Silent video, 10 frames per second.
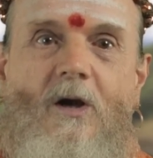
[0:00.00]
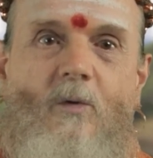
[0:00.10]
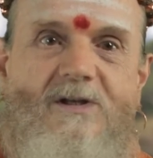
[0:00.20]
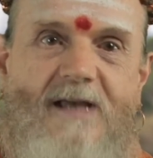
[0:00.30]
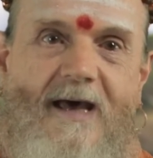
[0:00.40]

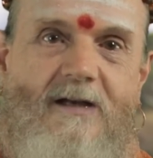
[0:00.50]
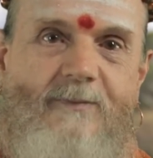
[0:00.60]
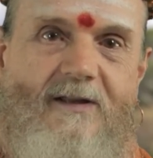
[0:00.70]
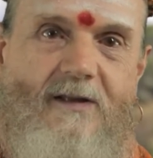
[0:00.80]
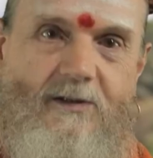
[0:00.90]
was
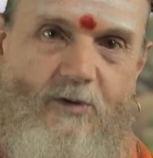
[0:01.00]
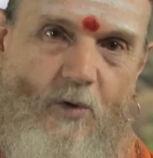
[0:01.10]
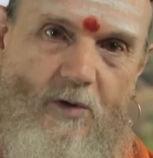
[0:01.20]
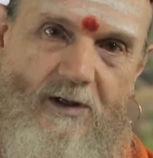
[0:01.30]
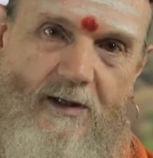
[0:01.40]
adamant that
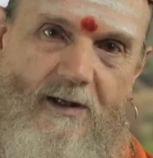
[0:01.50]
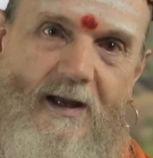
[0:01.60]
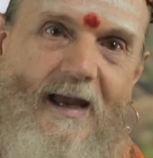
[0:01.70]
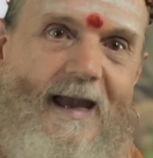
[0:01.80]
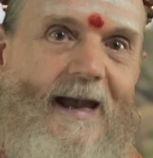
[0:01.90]
yoga
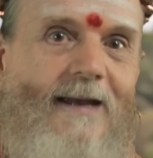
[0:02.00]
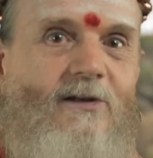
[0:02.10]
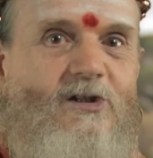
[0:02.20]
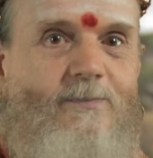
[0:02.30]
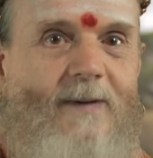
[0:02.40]

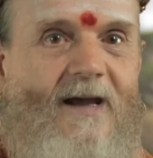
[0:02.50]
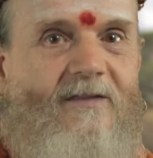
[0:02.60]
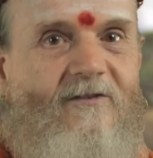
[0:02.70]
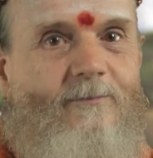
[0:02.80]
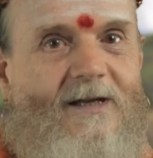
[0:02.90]
and its
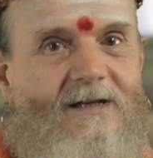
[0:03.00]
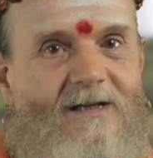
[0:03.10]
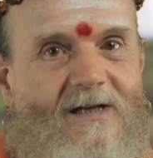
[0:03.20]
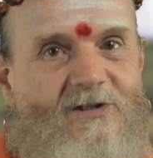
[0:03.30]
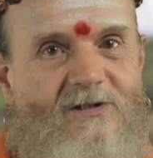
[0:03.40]
path of
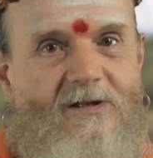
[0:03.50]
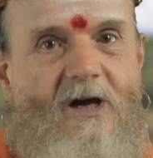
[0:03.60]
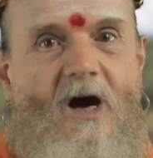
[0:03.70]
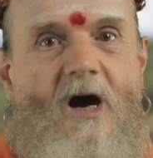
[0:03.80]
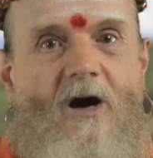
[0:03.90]
meditation
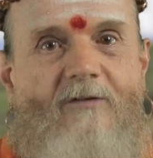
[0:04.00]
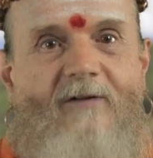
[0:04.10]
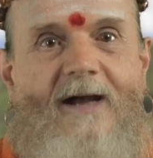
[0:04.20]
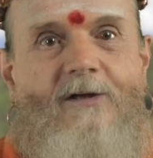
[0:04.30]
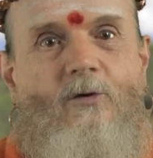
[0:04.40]
are
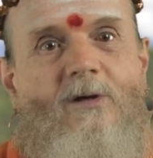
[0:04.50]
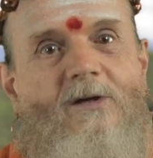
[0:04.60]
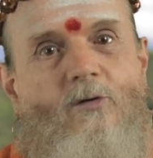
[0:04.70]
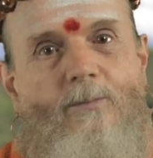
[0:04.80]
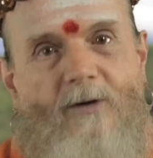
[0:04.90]
vital
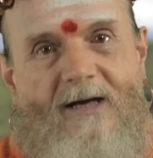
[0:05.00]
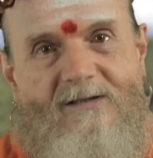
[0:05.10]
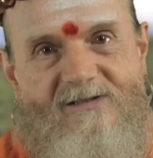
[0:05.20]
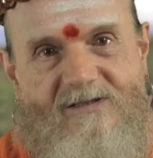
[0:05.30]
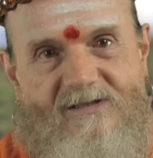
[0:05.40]
Hindu
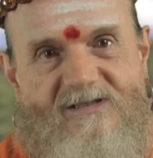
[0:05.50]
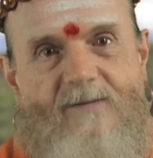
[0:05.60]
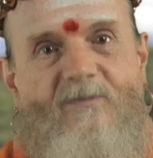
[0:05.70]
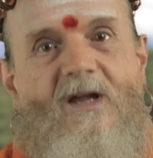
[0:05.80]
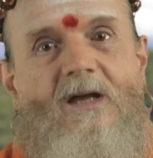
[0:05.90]
practices,
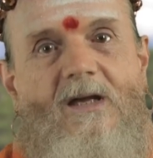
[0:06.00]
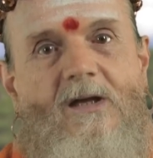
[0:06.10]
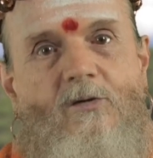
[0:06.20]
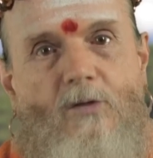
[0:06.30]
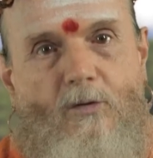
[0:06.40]

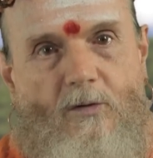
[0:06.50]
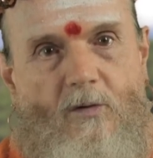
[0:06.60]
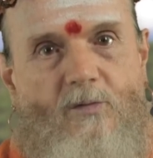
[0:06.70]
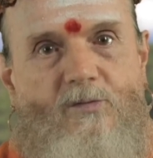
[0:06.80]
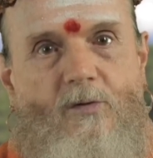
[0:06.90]

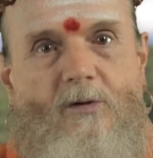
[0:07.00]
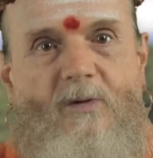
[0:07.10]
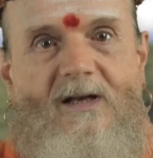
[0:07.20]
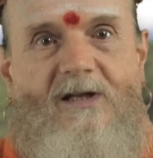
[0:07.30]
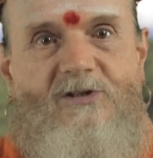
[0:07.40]
integral to the
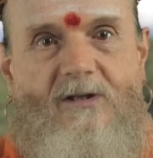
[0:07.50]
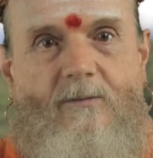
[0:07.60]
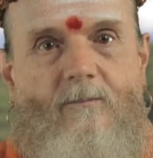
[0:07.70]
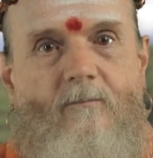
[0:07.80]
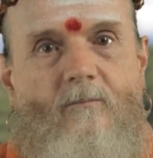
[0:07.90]
religion.
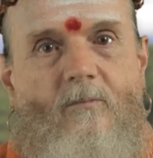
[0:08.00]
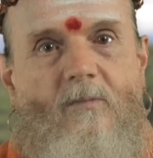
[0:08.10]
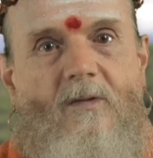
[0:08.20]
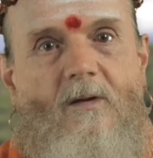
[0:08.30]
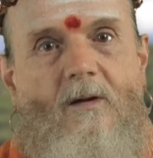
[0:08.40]

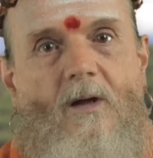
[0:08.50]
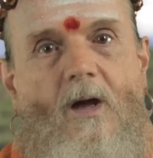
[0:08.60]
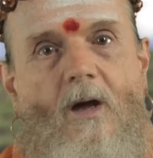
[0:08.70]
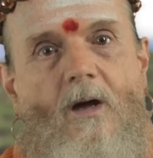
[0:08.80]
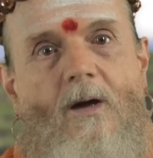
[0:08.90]

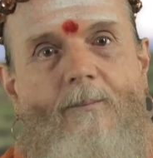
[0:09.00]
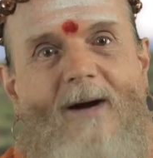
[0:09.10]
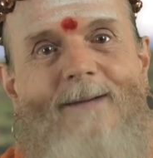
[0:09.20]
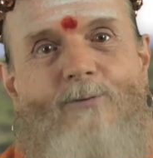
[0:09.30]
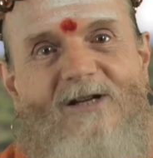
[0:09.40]

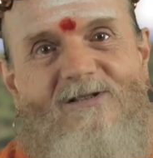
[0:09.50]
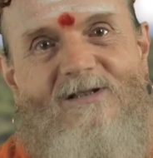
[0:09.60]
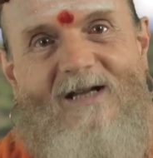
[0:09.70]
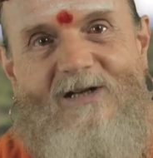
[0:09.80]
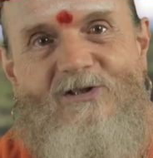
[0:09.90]
My
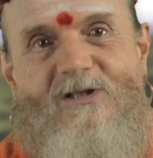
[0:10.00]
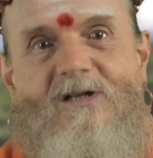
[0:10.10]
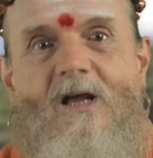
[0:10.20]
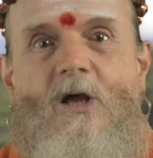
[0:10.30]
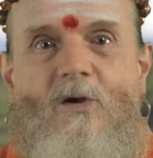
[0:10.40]

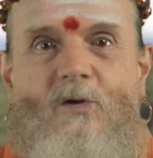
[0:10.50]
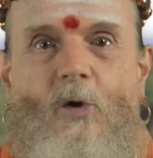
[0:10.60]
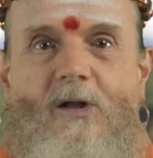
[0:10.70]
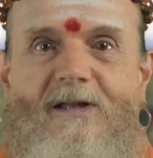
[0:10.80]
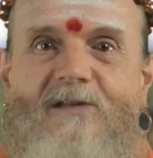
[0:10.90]
presentation
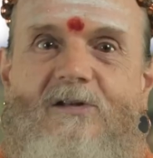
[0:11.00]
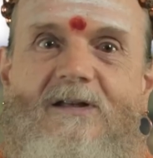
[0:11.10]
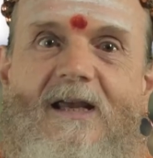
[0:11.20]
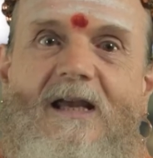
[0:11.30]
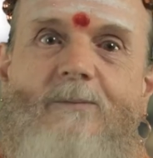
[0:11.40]
noted that
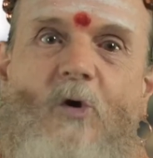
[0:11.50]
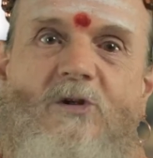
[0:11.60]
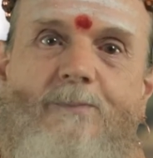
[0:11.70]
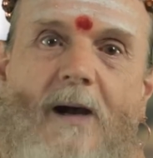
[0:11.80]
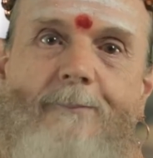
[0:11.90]
today
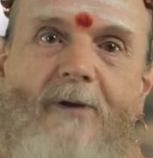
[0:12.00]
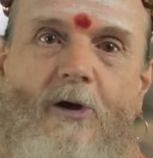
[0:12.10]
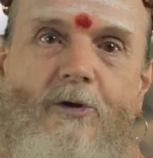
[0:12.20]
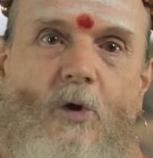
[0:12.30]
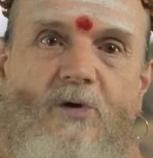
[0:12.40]
most
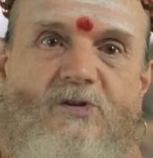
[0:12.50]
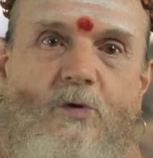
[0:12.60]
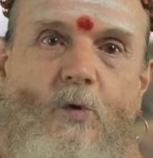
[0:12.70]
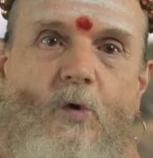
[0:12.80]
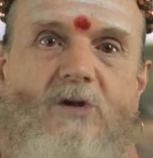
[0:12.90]
popular yoga
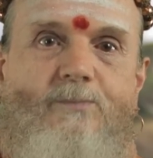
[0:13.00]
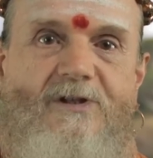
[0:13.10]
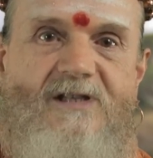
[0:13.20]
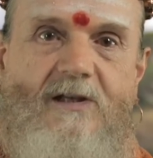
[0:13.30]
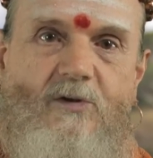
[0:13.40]
schools
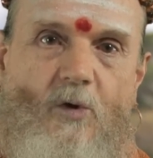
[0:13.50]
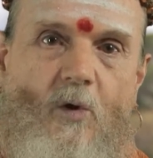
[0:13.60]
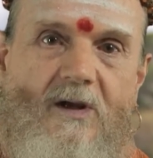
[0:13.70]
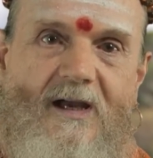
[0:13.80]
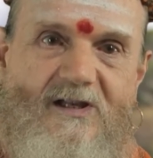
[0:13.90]
present
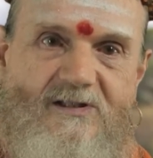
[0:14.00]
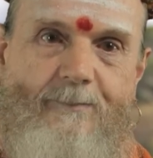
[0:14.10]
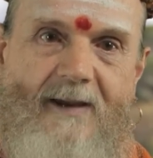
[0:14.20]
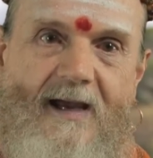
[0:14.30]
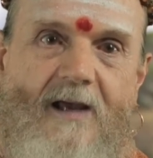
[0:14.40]
yoga as a
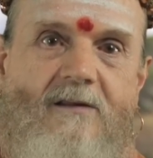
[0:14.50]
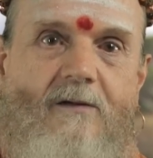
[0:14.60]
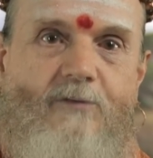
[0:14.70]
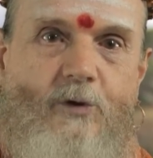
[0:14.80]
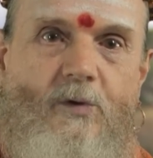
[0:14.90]
path
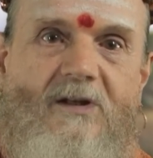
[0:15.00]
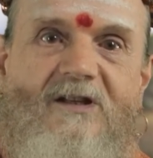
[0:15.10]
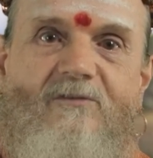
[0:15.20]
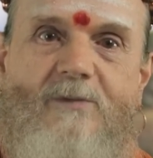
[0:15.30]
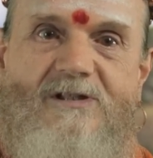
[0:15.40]
of
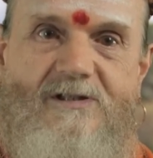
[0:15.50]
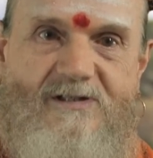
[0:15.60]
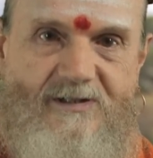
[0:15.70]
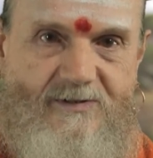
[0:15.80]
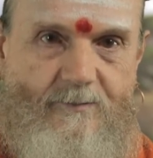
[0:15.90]
unitive
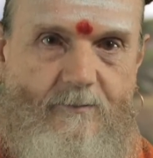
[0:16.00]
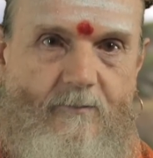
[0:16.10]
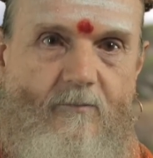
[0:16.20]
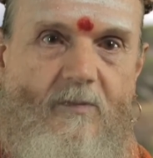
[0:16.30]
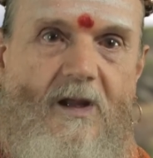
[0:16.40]
mysticism,
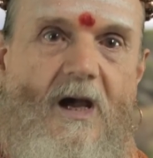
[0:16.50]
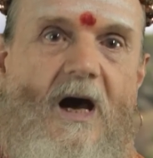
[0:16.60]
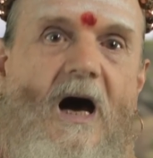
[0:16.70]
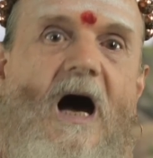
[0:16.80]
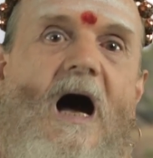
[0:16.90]

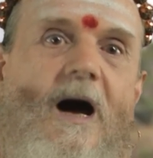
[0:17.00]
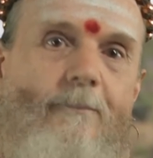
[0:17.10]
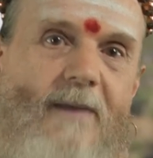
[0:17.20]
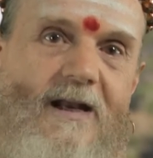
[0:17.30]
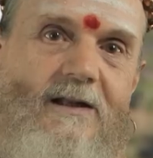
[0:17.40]
a
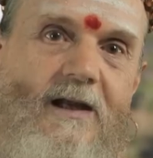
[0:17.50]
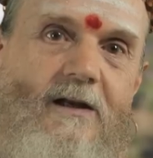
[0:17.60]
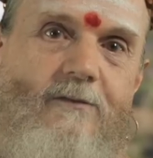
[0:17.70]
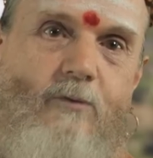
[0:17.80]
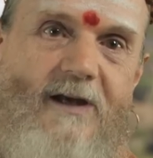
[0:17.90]

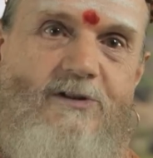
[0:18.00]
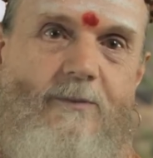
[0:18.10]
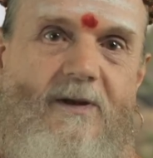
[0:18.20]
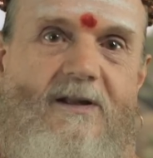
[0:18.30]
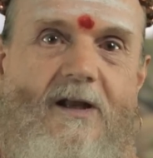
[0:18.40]
meditative
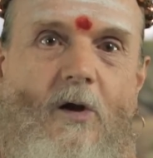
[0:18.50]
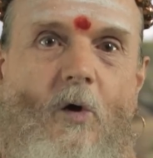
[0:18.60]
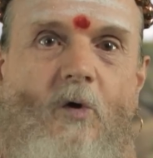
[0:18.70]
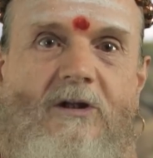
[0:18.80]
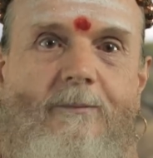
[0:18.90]
regimen that
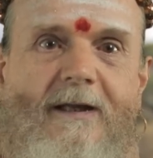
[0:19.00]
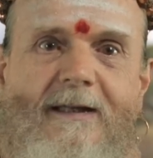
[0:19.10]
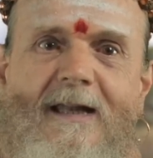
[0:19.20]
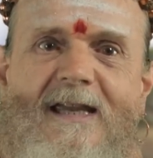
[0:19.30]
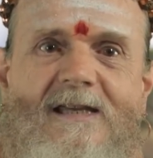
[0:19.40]

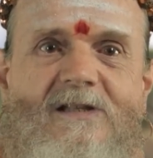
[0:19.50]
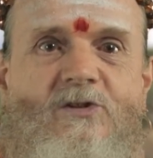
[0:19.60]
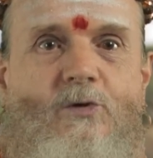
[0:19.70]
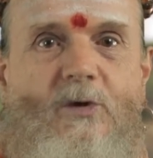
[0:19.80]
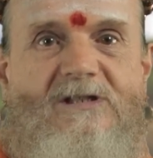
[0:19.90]
ultimately
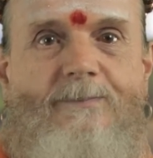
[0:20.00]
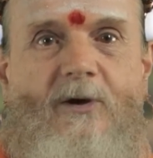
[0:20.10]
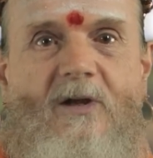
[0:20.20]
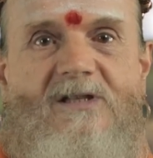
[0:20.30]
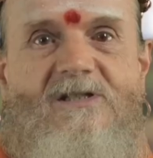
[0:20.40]
leads to
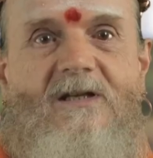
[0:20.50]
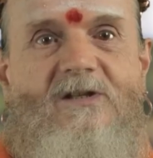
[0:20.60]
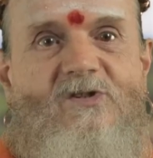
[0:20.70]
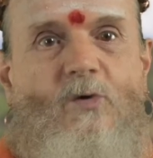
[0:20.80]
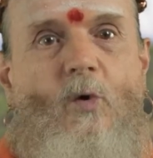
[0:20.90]
experiencing
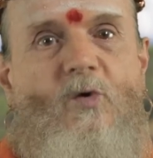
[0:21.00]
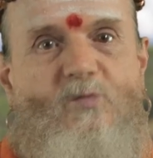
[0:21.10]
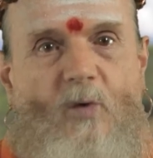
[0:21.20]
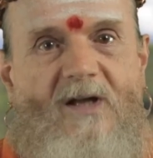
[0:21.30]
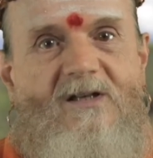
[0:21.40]
the
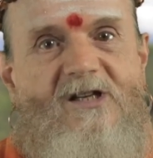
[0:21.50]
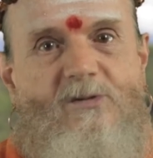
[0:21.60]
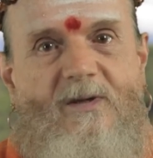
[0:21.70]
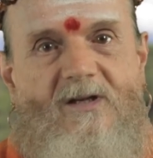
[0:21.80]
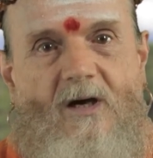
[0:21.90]
soul's
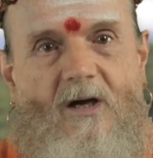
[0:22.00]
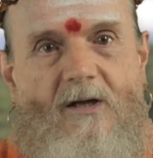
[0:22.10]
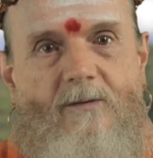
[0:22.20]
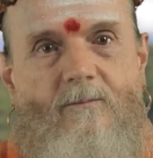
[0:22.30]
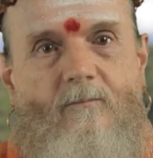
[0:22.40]
oneness with
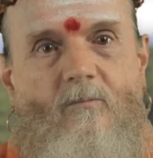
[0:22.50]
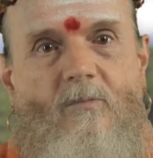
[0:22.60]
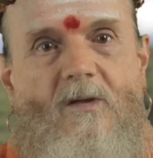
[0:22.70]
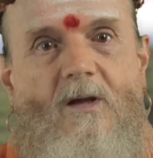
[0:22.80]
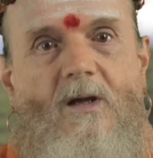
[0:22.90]
God.
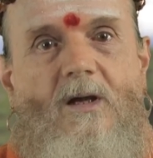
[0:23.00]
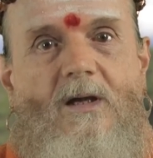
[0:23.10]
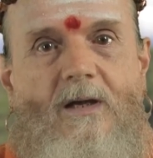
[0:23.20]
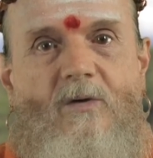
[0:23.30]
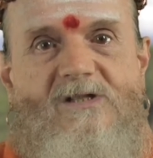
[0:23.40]

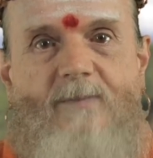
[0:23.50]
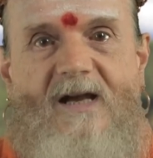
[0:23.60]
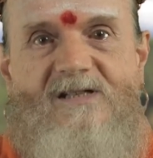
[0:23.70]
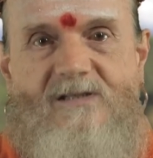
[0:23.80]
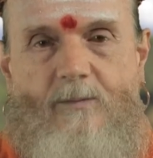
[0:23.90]
Here is
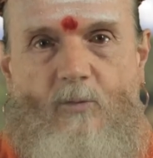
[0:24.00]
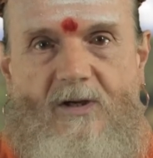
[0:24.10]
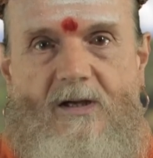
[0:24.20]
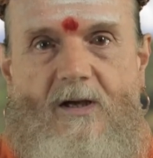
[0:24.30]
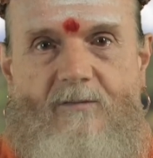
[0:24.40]
my
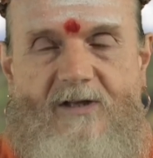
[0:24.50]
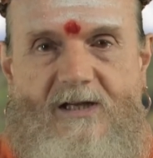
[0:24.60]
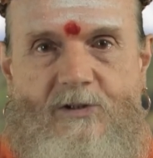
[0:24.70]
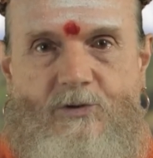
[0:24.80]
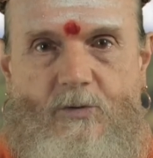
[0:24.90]
summary of
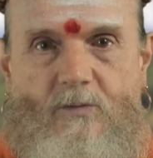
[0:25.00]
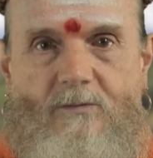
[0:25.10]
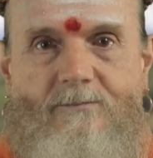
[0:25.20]
the issue.